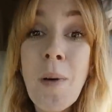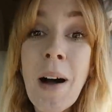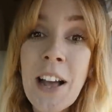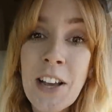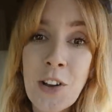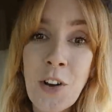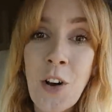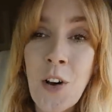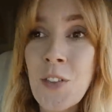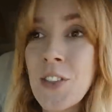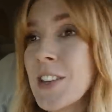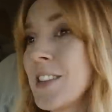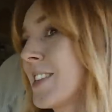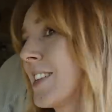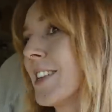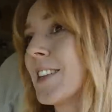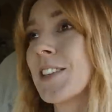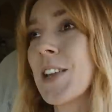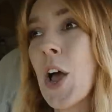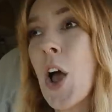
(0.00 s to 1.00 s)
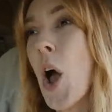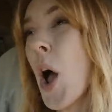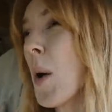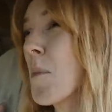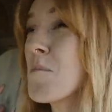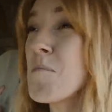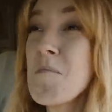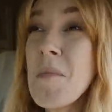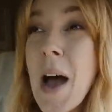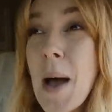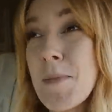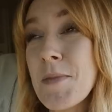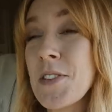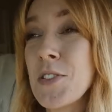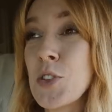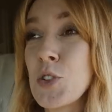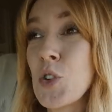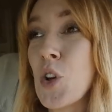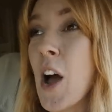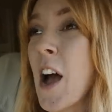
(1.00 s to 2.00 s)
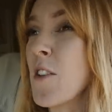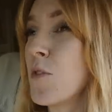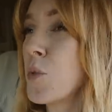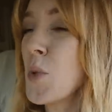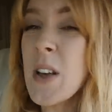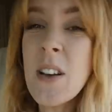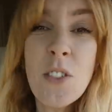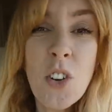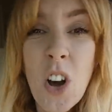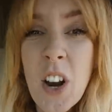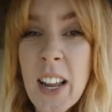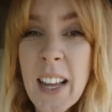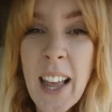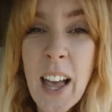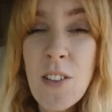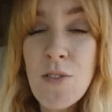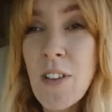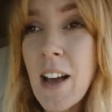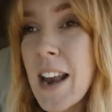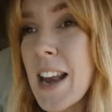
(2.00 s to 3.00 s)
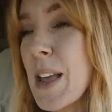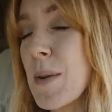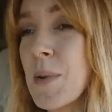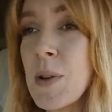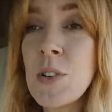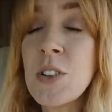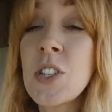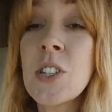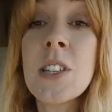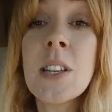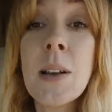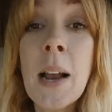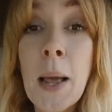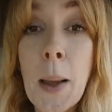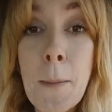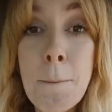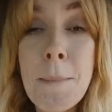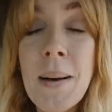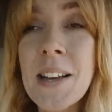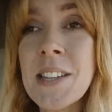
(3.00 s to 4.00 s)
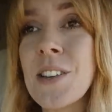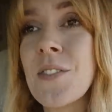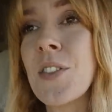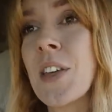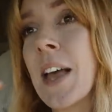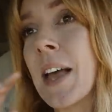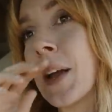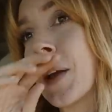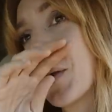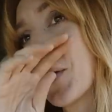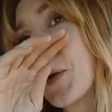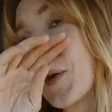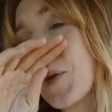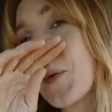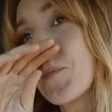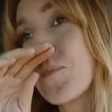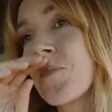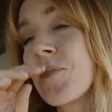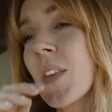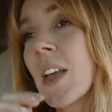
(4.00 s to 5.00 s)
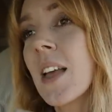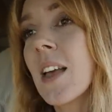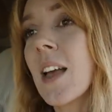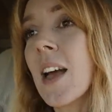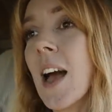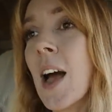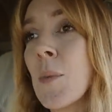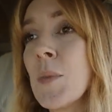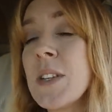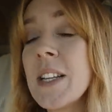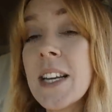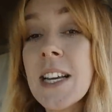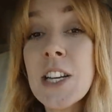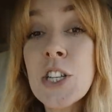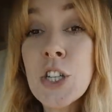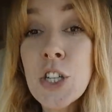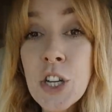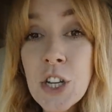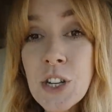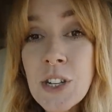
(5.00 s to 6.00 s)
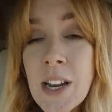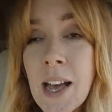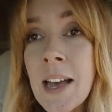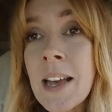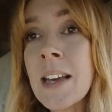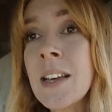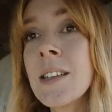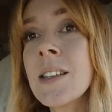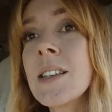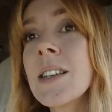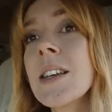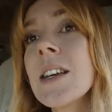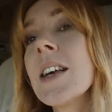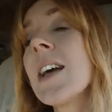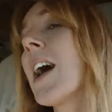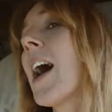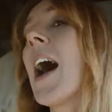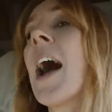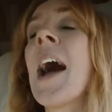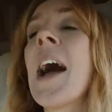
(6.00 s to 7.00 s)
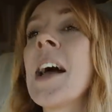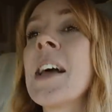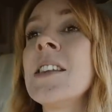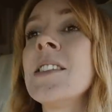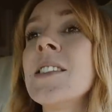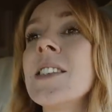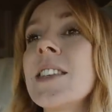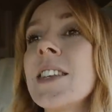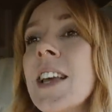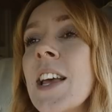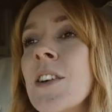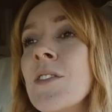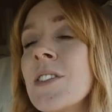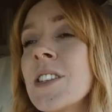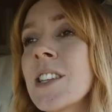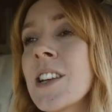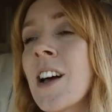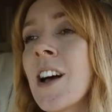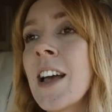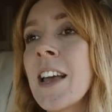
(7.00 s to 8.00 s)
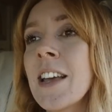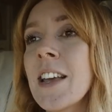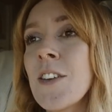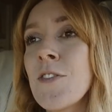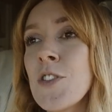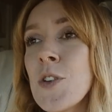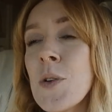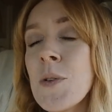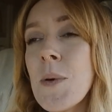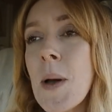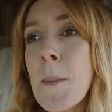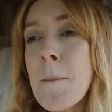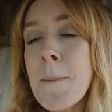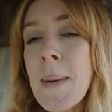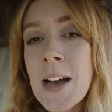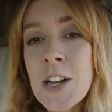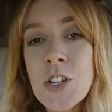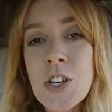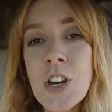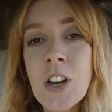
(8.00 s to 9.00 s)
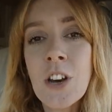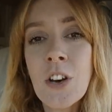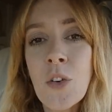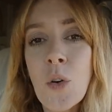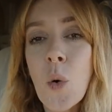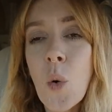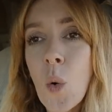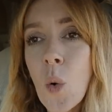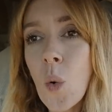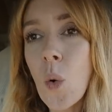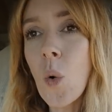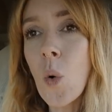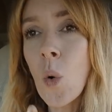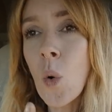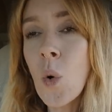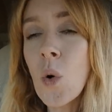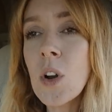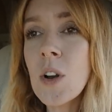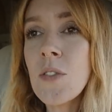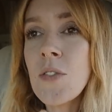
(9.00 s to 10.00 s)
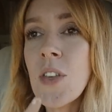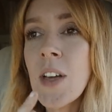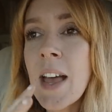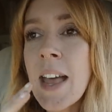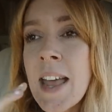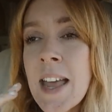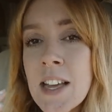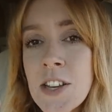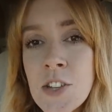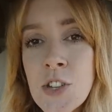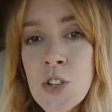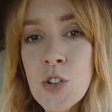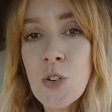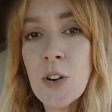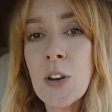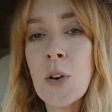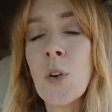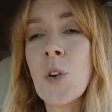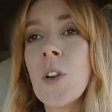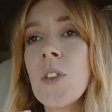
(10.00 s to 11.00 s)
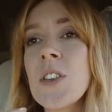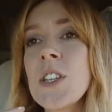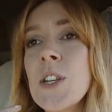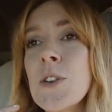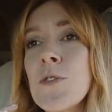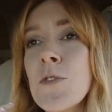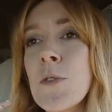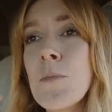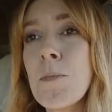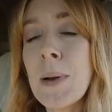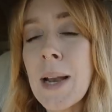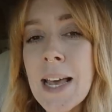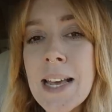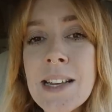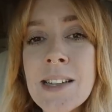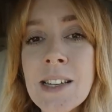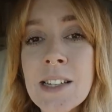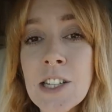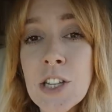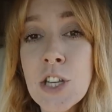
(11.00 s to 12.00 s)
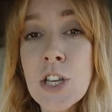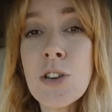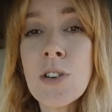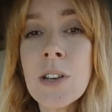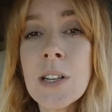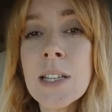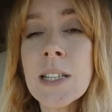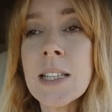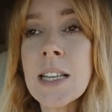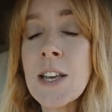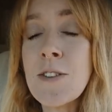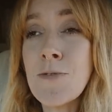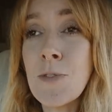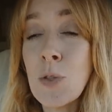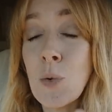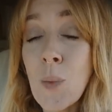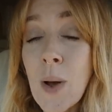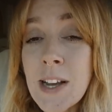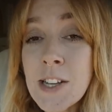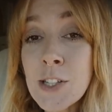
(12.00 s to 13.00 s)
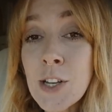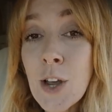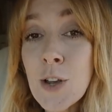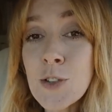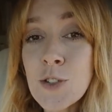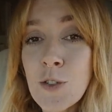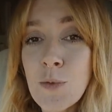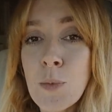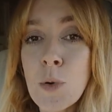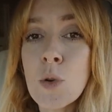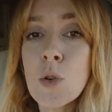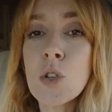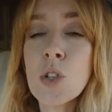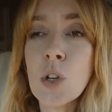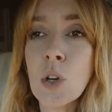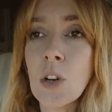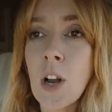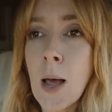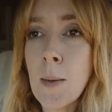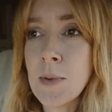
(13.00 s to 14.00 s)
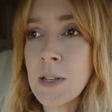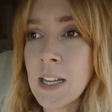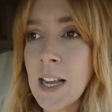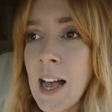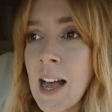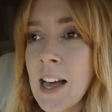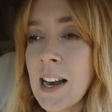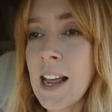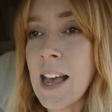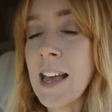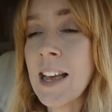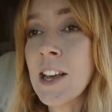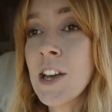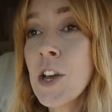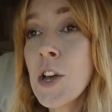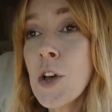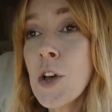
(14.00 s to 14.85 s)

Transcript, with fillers: my god, this is a mammoth drive. We've got to get ready. it was just like a massive thing. And we did it in two days and it was like, if you imagine all of the history, all of the different places that you can see from the west coast of Portugal up to Calais,